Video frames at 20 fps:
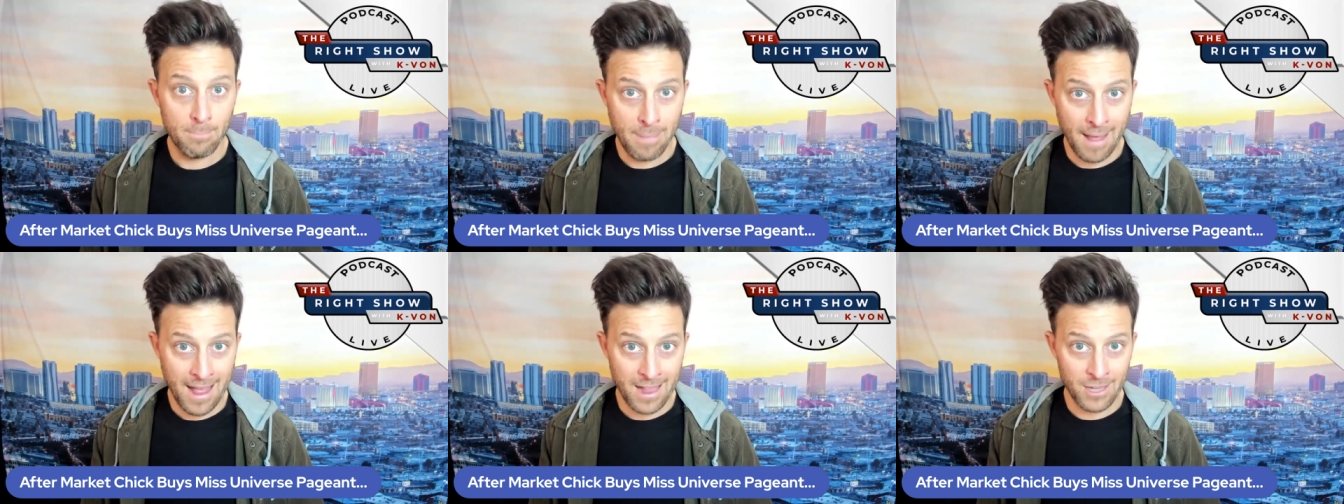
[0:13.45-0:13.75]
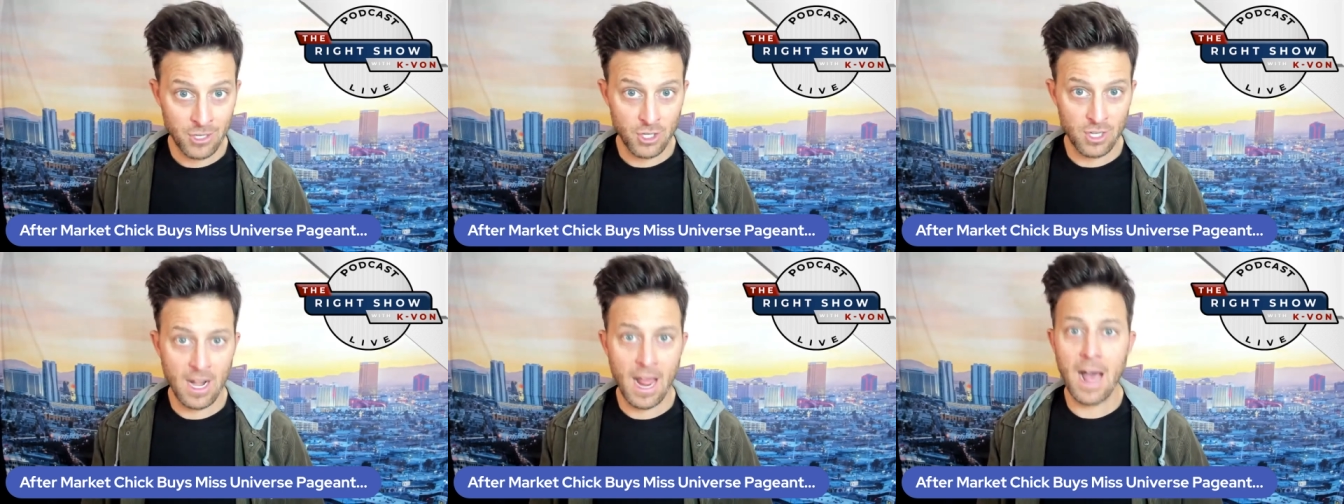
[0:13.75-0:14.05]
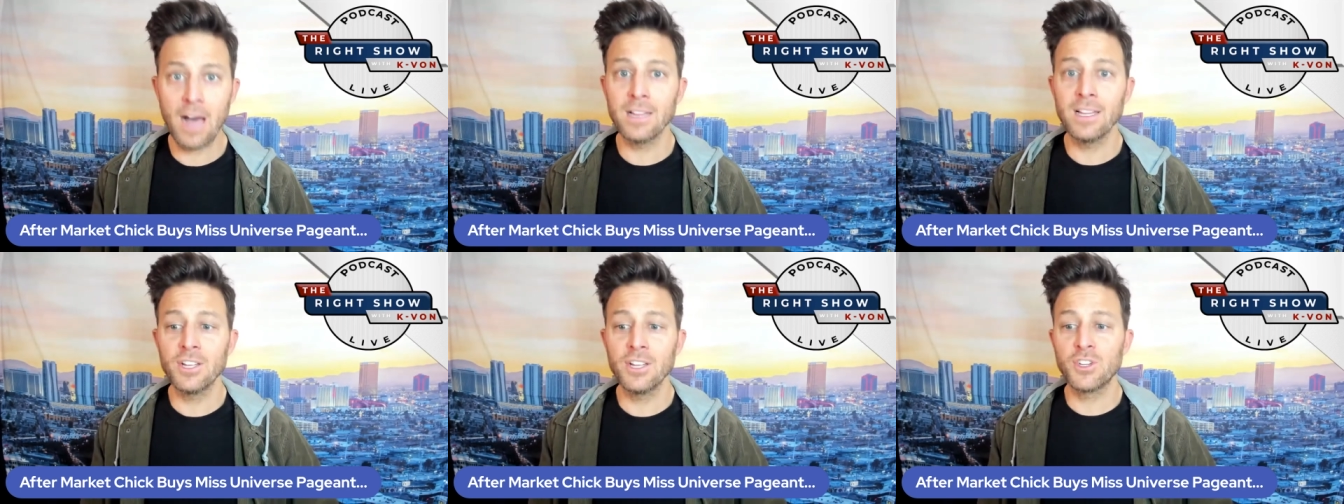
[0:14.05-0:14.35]
pageant.
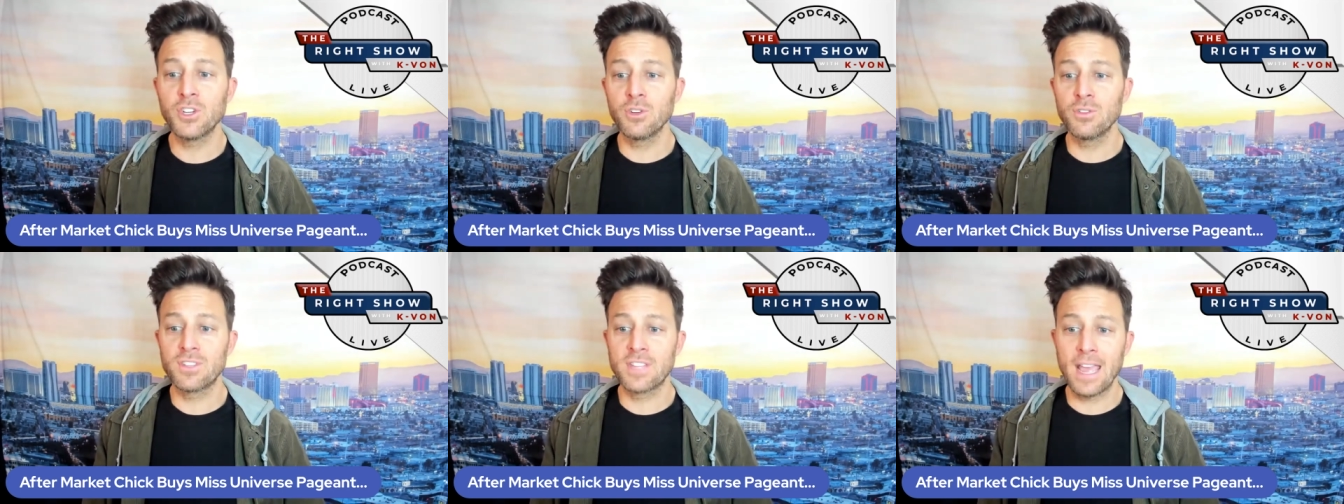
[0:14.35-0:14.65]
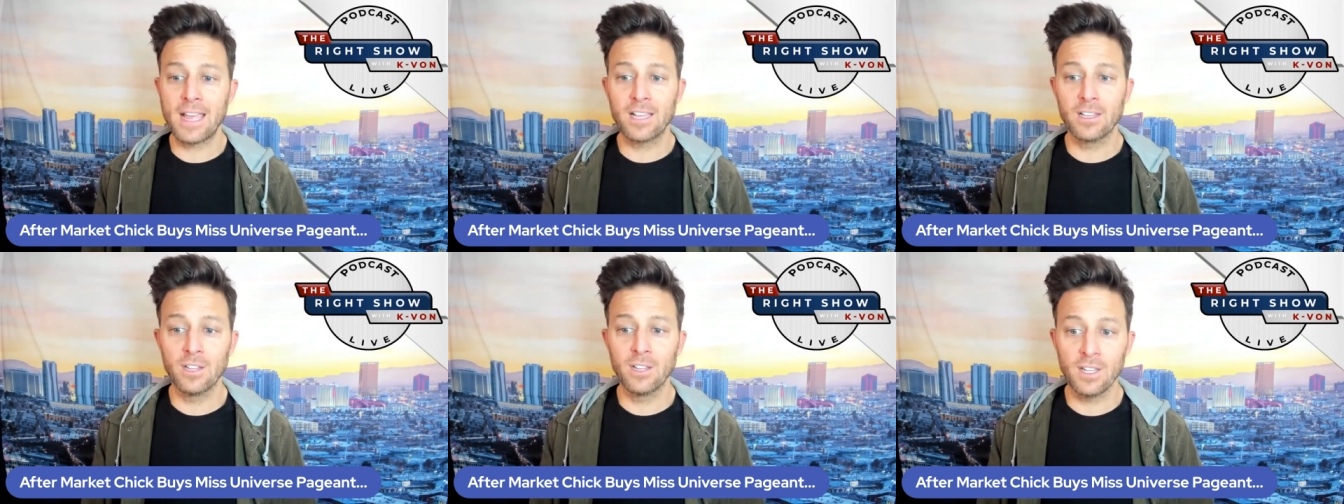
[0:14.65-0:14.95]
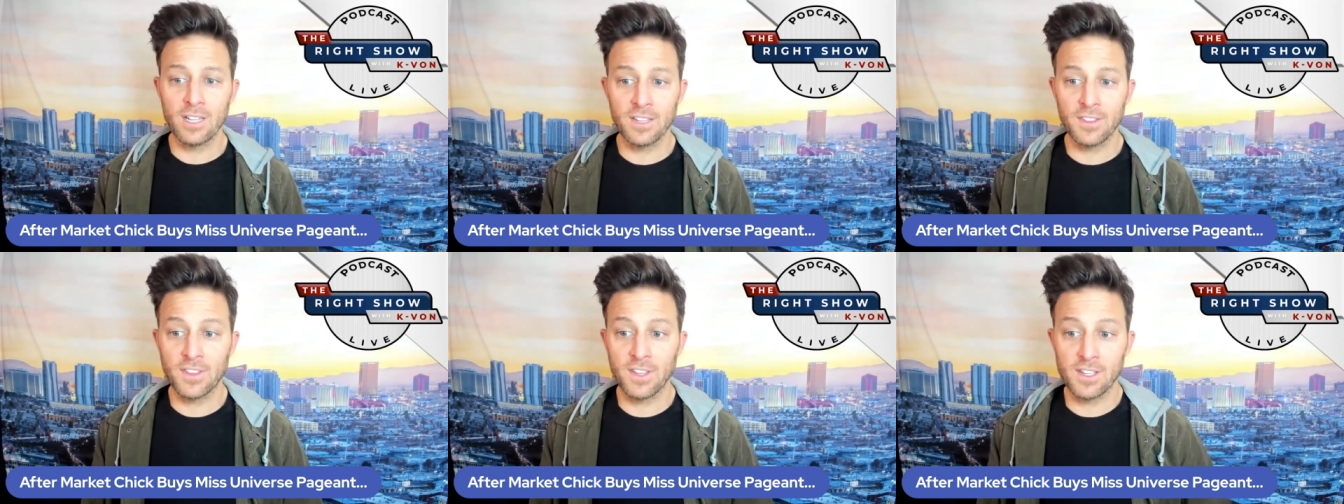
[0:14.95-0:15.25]
I'll let you take a
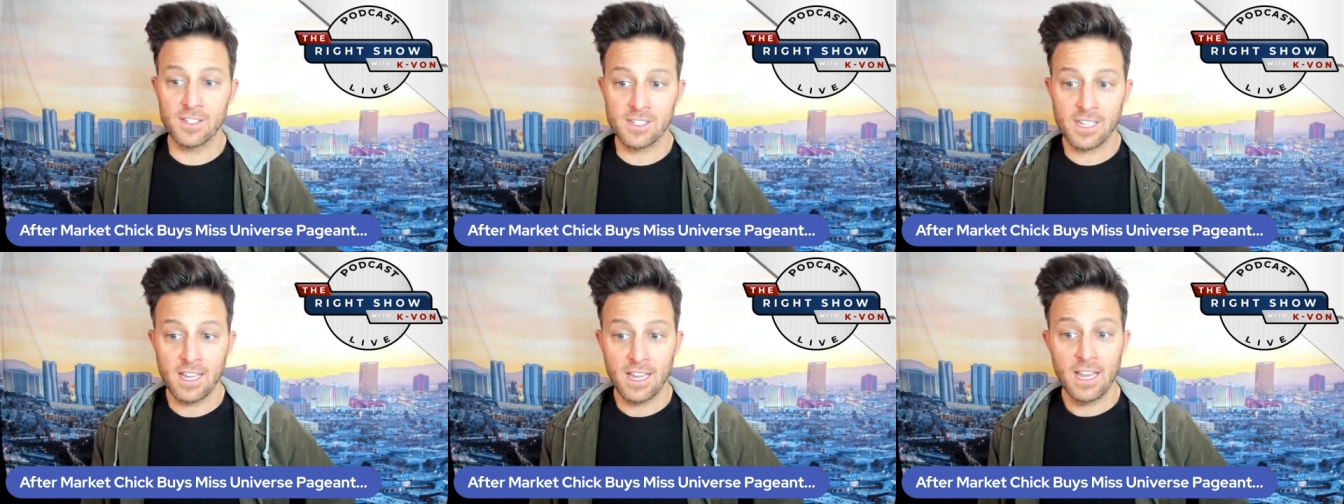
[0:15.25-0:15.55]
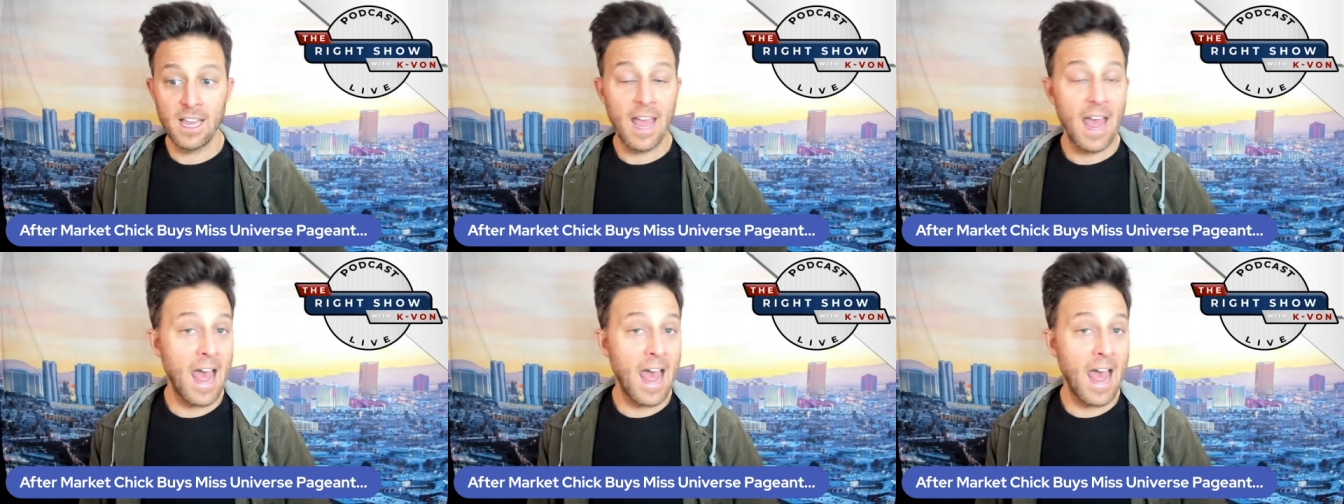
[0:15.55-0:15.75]
look at this